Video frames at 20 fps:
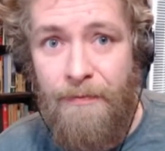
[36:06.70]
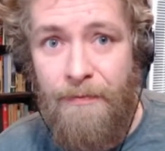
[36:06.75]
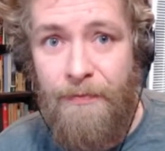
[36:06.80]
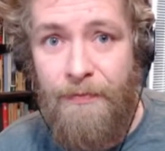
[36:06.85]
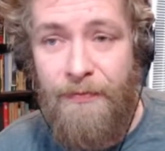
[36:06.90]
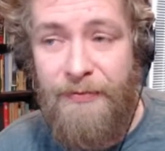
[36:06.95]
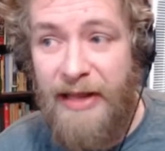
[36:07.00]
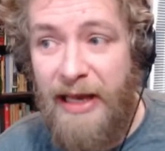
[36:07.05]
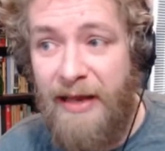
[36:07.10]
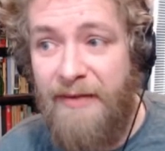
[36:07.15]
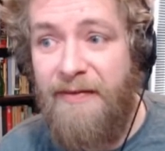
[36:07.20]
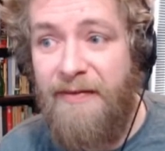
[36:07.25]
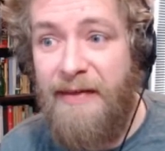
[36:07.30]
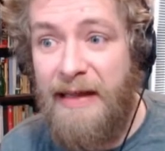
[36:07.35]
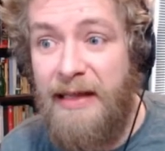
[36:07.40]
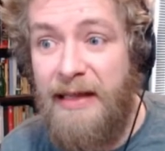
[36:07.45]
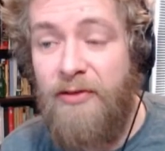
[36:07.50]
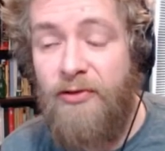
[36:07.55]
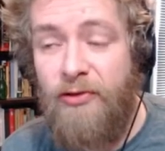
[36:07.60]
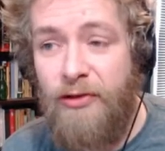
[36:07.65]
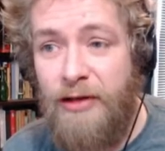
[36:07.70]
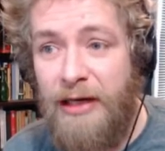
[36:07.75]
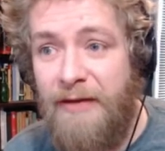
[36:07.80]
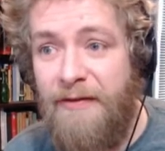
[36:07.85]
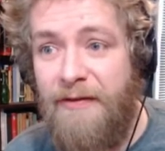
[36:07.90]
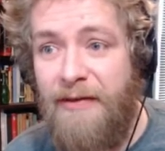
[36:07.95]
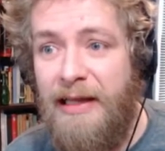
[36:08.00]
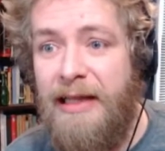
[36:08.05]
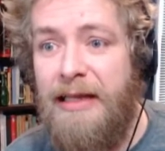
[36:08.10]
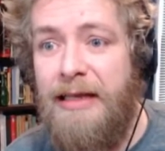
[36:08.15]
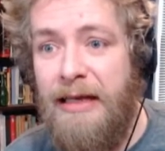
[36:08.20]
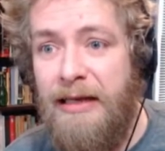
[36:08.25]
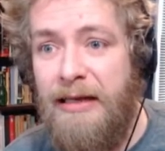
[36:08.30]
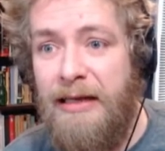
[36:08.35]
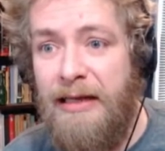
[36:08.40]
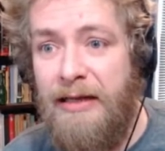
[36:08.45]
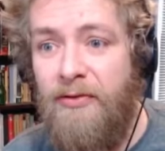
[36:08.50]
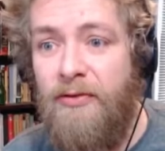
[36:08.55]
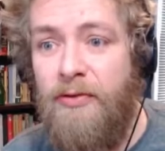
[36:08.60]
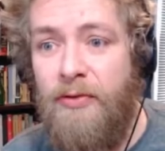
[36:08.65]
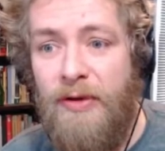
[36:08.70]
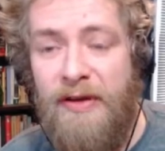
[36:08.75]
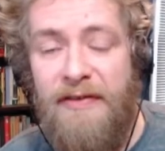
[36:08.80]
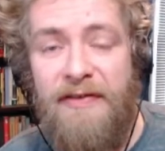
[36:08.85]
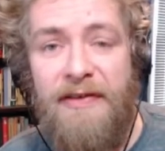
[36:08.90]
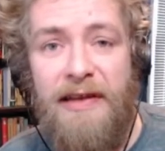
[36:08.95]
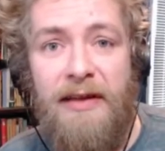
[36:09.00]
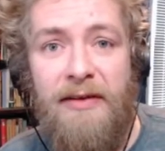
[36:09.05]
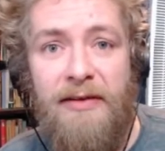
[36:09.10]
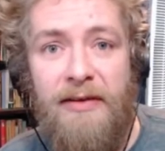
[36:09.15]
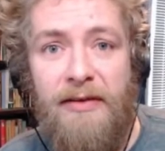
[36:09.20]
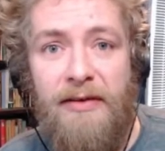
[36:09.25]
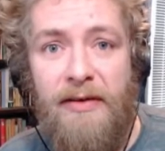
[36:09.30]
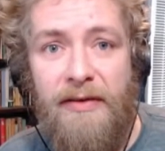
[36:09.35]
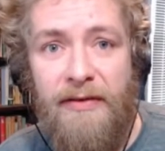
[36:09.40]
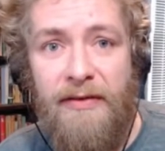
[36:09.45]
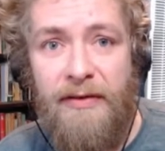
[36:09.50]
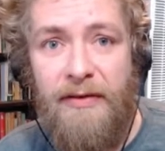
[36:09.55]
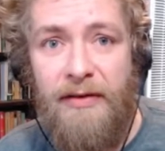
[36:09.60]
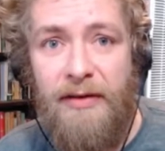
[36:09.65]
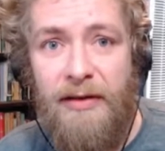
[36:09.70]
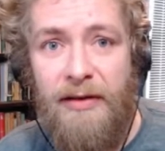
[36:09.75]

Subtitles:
That's it translated into a sentence.